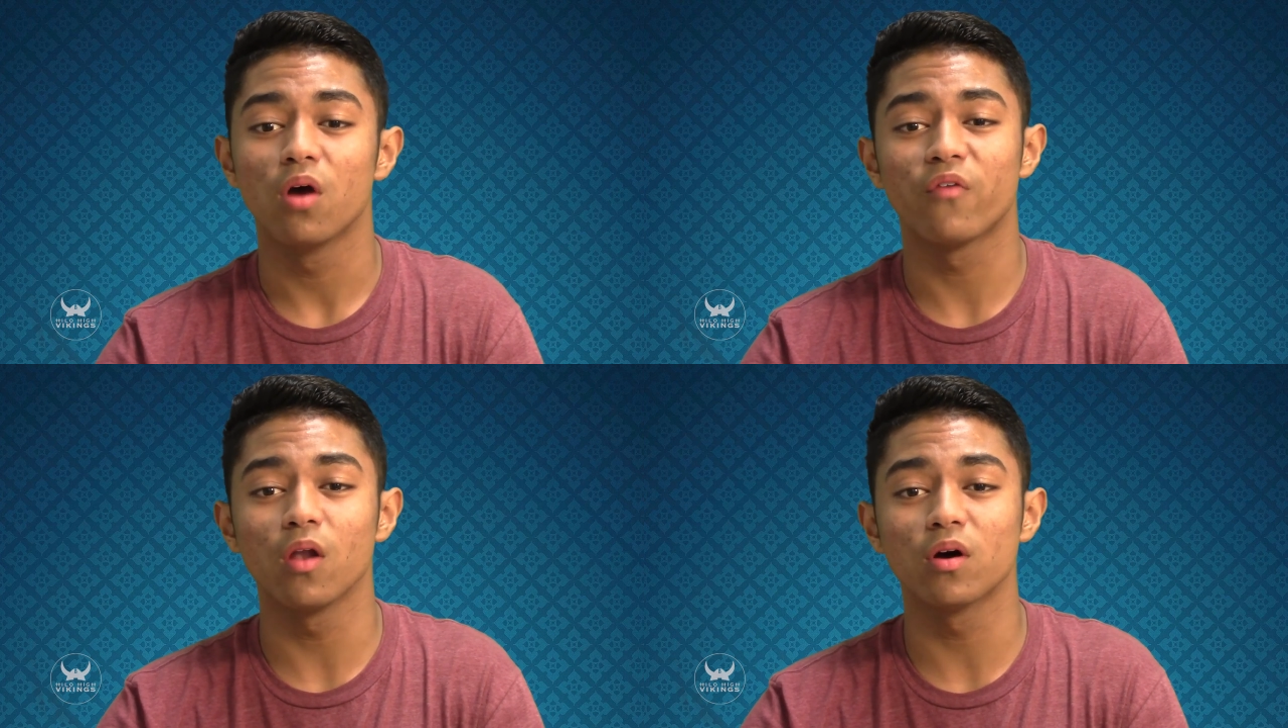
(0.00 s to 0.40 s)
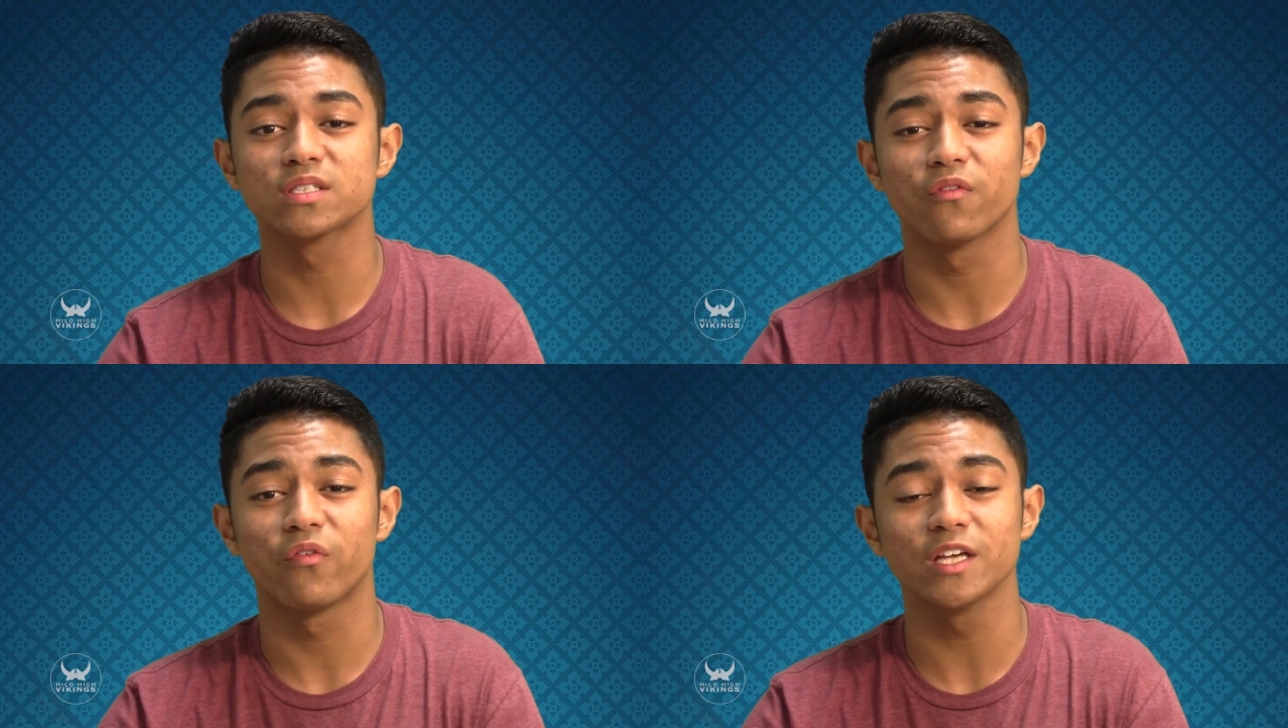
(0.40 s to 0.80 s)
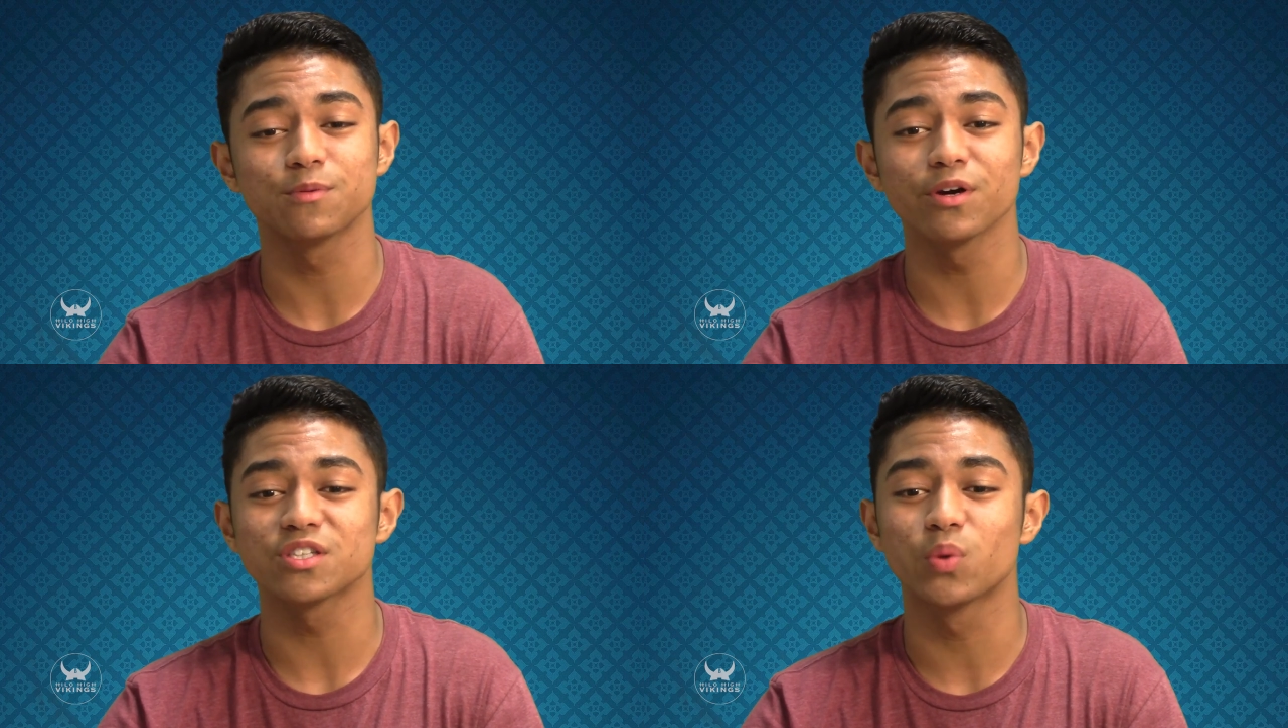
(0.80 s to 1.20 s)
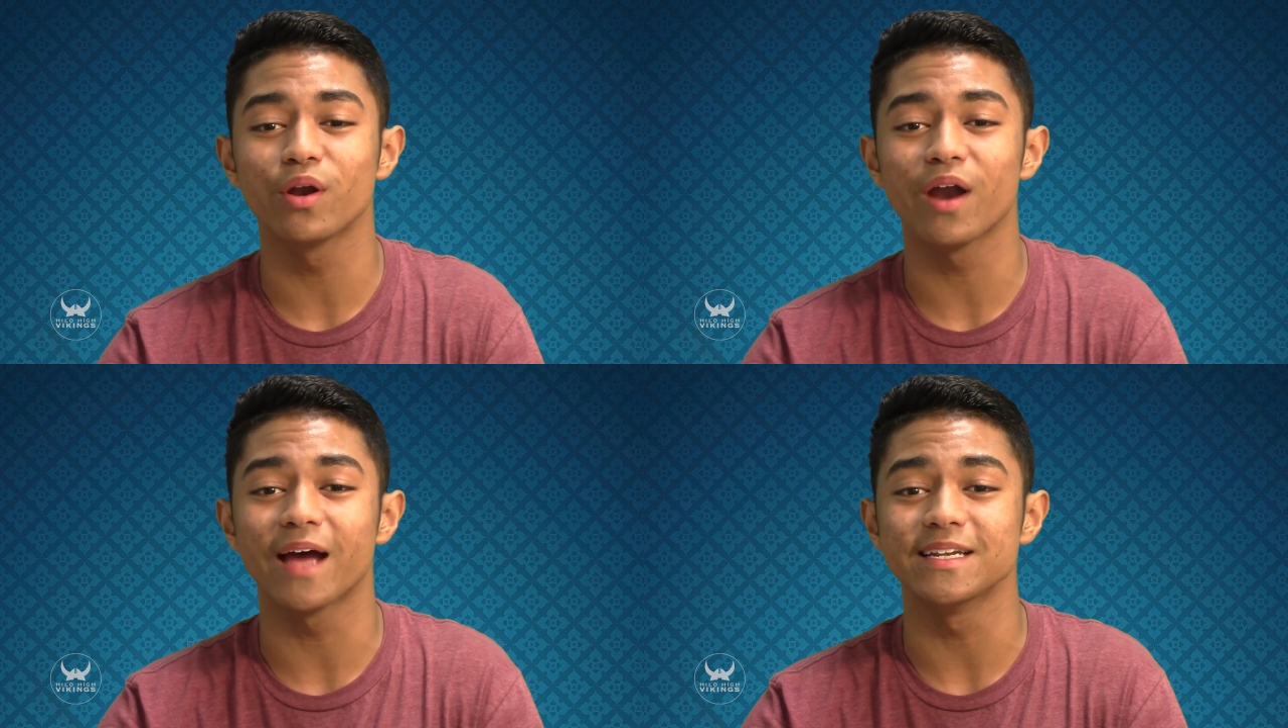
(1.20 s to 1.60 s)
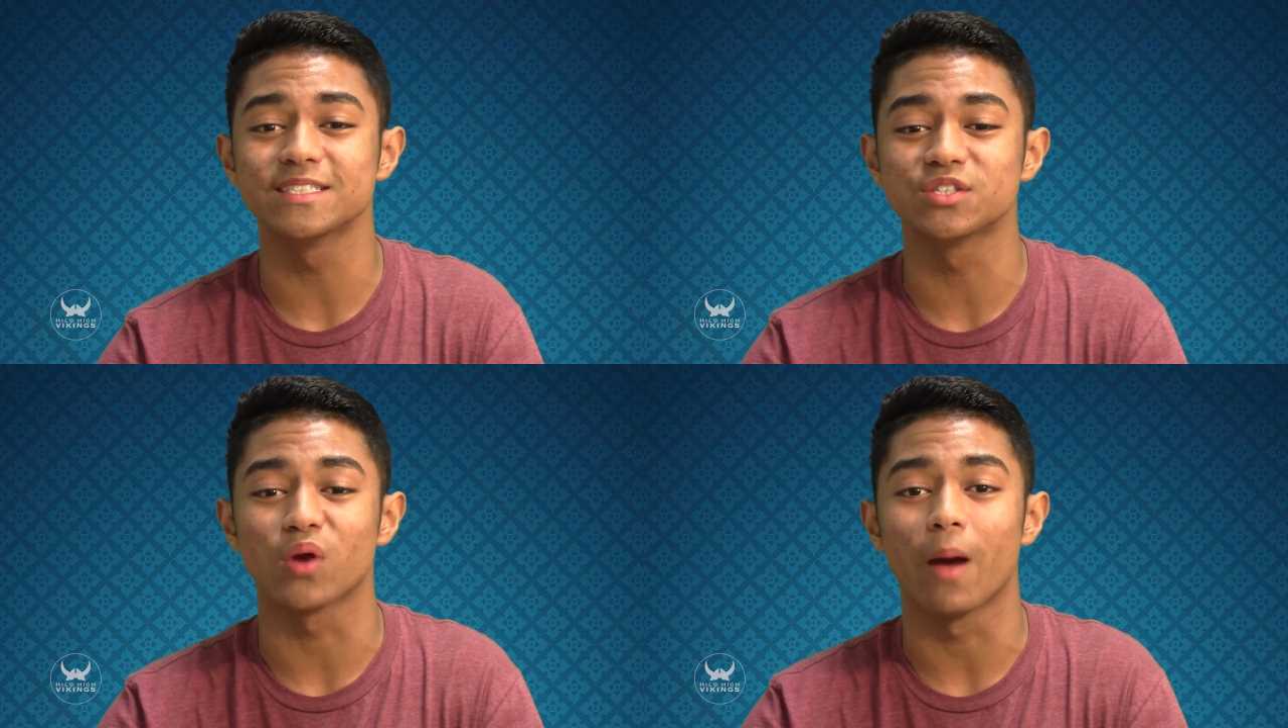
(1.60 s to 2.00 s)
Follow us on Facebook, Twitter, and
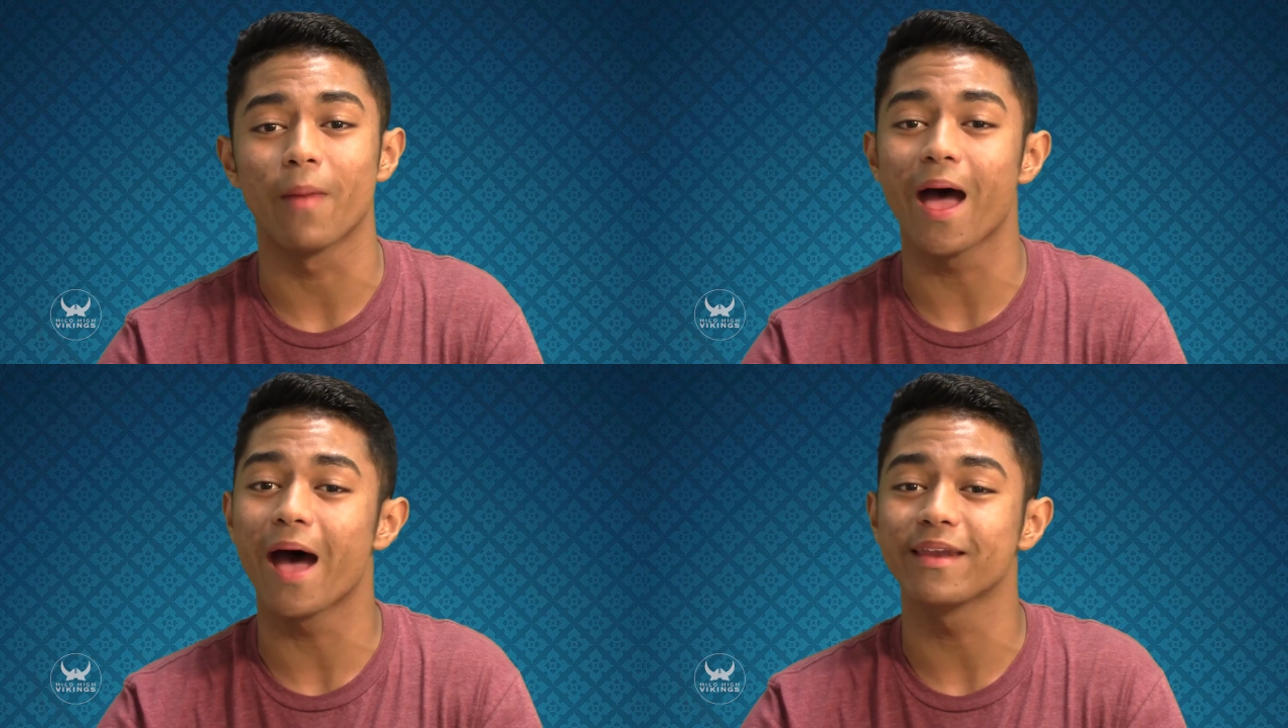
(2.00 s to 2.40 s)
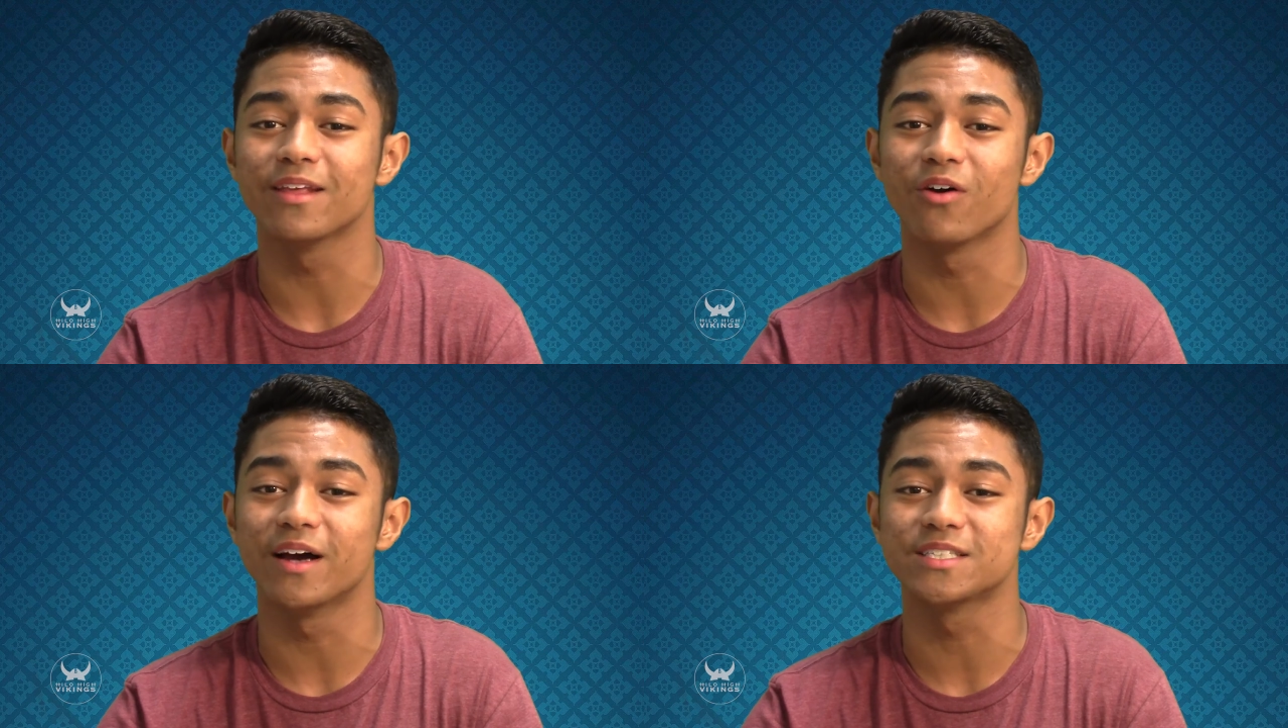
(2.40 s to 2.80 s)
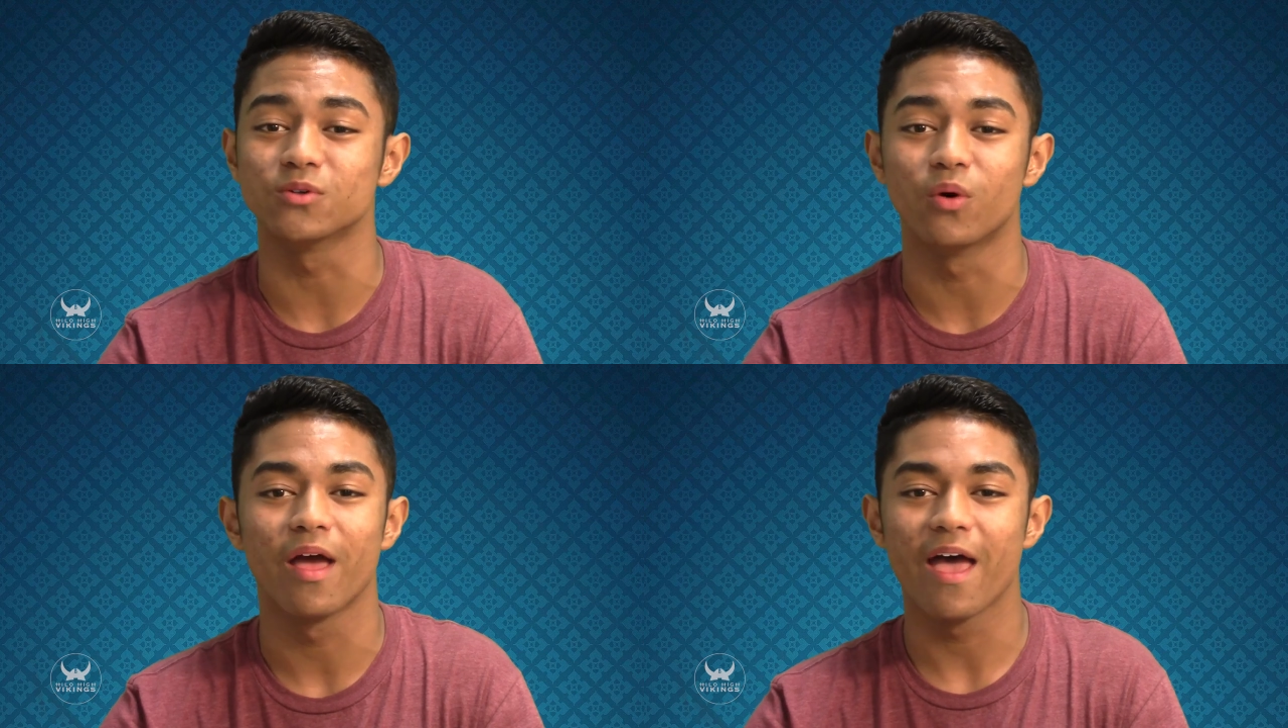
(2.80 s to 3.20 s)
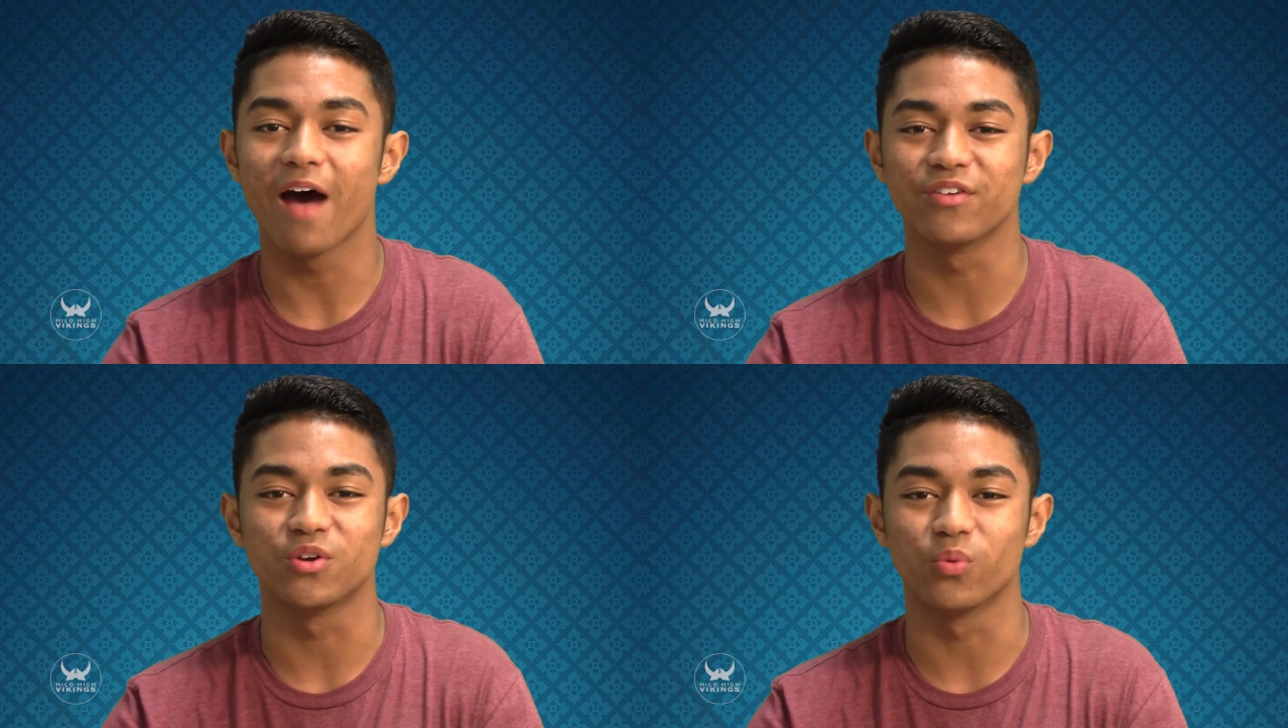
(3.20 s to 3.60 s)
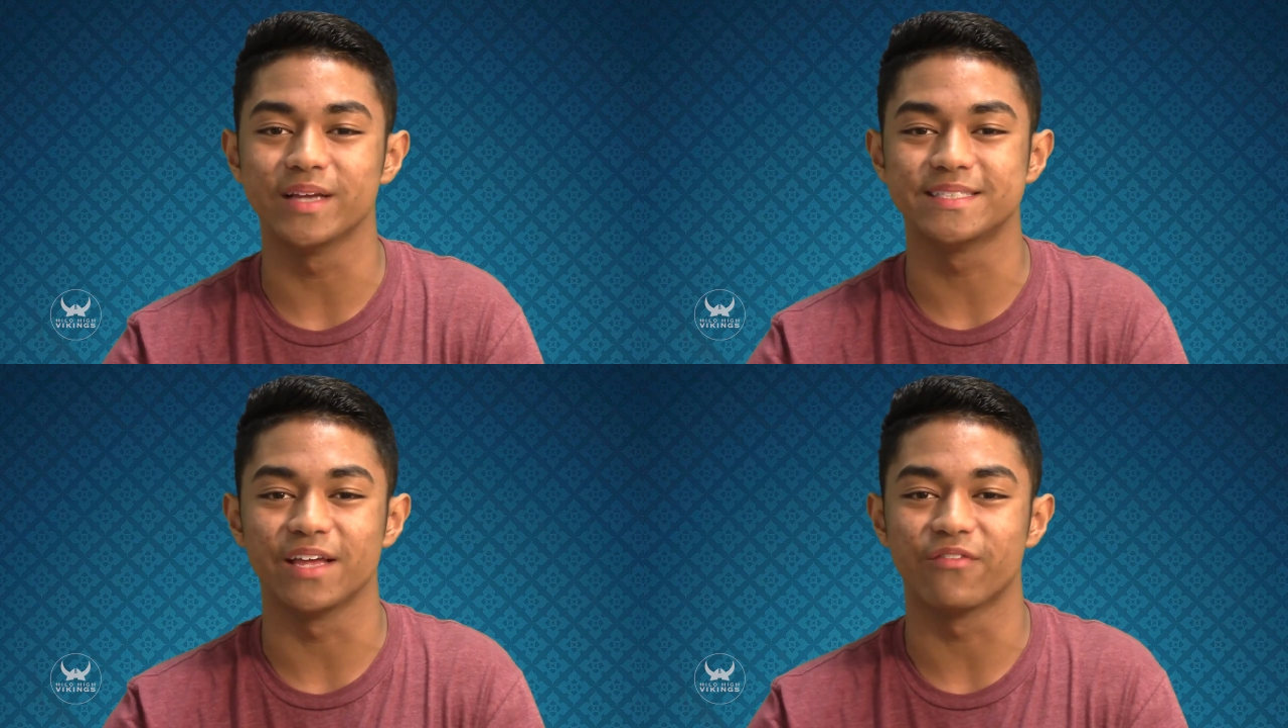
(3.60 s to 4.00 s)
Instagram at Hilo High School. Have a great day,